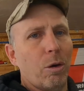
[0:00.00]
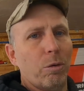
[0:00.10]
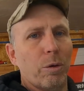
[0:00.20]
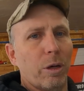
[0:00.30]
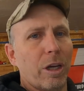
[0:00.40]

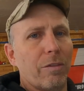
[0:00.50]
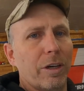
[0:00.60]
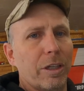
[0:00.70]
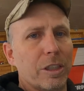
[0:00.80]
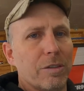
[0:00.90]
coat would have covered
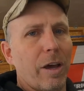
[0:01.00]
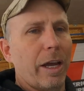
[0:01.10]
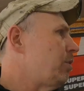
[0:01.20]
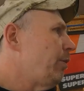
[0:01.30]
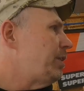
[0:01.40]
it just fine.
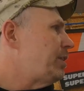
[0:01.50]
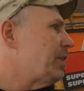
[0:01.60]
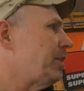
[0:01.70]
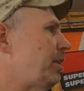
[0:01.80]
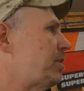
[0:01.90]
So he
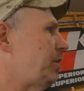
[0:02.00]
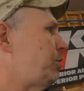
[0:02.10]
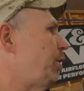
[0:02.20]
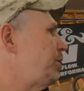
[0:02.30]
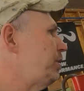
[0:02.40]
says in this
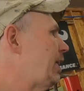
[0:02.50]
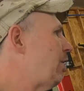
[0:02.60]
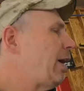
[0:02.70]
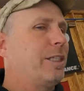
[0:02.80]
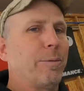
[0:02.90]
situation
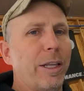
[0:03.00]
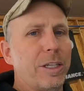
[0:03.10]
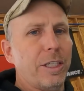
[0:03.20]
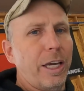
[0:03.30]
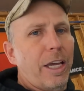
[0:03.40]
now, I spray
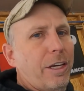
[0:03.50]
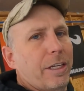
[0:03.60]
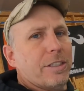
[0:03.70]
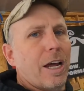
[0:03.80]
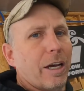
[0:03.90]
this again,
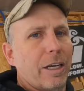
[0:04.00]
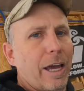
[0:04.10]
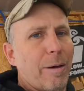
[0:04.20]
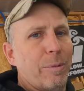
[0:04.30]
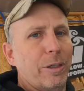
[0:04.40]
it's not gonna
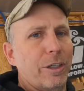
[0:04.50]
happen.